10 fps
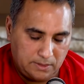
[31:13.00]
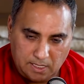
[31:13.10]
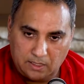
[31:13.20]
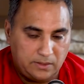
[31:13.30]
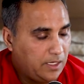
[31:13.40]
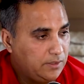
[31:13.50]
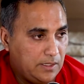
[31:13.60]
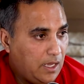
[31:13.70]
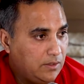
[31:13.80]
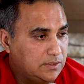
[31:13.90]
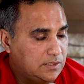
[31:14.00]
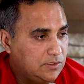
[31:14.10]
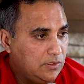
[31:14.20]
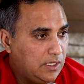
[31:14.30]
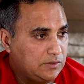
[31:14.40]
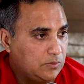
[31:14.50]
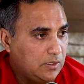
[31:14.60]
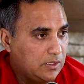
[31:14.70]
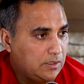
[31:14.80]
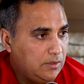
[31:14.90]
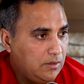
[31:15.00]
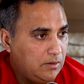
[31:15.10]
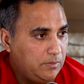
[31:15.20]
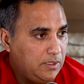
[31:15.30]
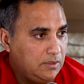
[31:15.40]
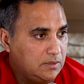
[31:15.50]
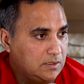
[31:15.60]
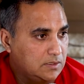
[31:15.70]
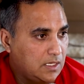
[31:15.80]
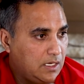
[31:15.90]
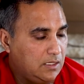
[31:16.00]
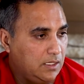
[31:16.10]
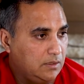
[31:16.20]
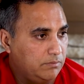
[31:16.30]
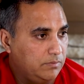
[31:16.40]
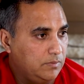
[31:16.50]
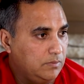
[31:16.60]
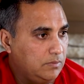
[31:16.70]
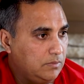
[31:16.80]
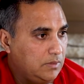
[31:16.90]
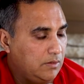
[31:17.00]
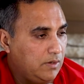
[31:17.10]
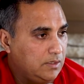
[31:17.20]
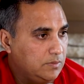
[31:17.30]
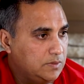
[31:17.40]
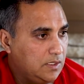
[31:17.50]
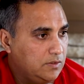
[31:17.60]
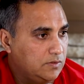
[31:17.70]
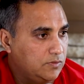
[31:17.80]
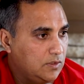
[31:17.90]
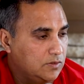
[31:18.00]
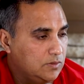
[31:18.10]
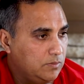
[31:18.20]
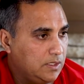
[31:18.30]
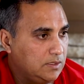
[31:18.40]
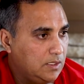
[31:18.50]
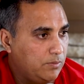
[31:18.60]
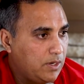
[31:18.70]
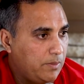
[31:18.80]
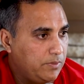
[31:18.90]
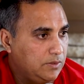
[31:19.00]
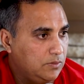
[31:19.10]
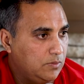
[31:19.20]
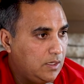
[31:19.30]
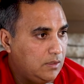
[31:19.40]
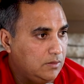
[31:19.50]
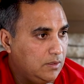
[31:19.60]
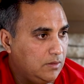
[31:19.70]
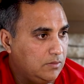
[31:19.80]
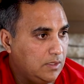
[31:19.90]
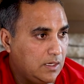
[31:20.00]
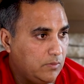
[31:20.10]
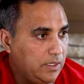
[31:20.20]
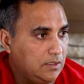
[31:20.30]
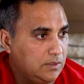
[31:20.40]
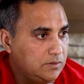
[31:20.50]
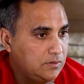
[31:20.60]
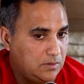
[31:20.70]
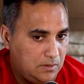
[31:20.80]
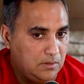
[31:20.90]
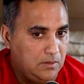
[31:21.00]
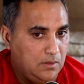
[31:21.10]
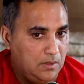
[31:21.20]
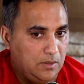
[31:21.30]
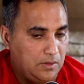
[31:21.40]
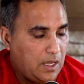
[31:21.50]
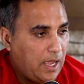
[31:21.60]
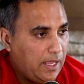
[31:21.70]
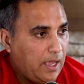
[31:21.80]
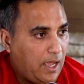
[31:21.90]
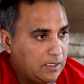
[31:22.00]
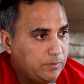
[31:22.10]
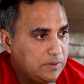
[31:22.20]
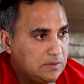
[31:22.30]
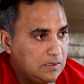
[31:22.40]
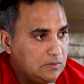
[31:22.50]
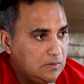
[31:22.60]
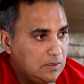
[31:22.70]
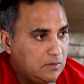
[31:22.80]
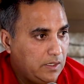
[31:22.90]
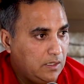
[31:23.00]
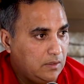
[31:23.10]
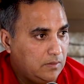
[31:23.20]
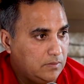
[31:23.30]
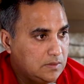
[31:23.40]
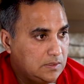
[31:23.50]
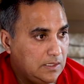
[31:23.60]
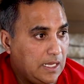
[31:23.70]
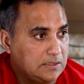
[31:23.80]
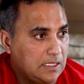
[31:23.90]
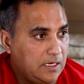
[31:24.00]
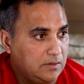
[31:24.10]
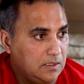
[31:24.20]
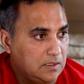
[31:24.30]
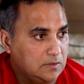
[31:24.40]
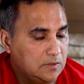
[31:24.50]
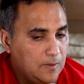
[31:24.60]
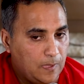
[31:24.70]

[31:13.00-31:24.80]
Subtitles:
Exactly. Now it's you don't have to work, what I mean? It's just kind of like they rent themselves. As long as you maintain a property, do well, you know, you got a waiting list, or the high occupancy is really great to see that side of things.